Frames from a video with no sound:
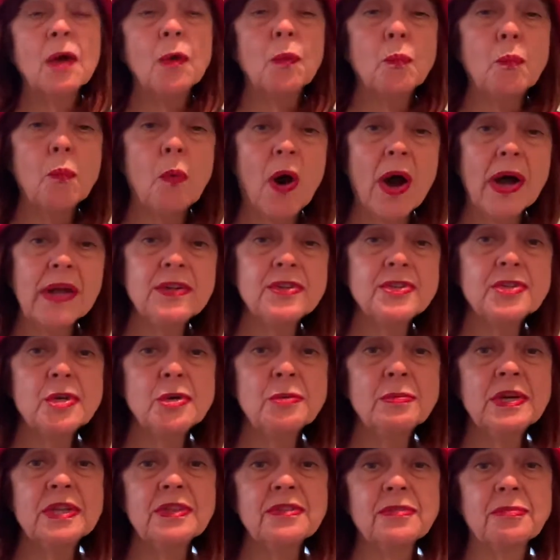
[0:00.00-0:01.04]
One,
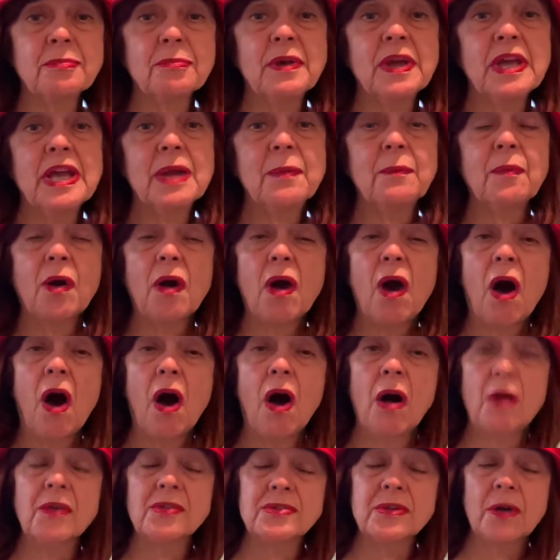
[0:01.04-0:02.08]
two, and three were
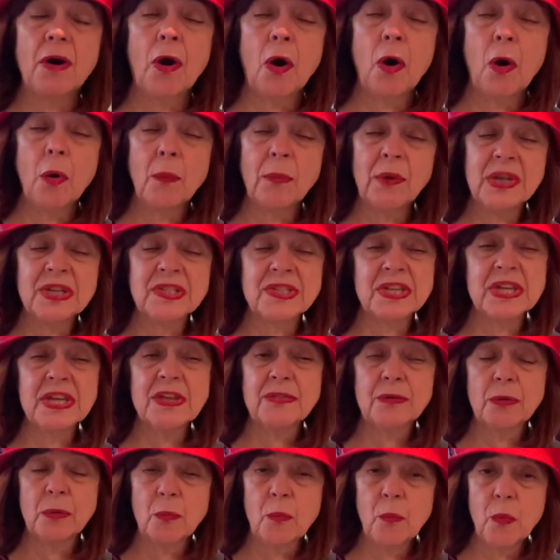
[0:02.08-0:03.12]
all always
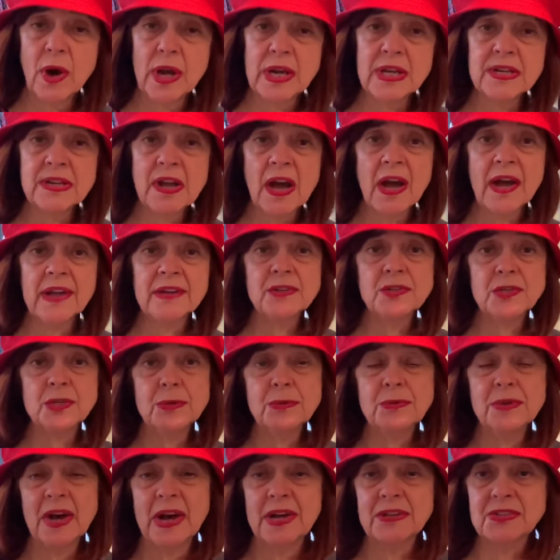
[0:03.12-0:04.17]
either one dot,
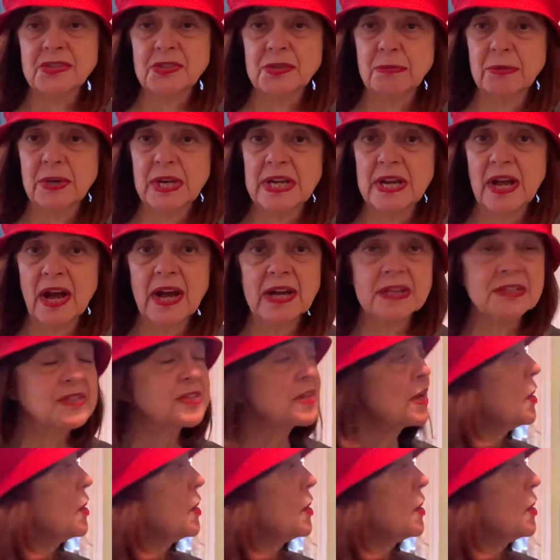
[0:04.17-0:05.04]
two dots, three dots,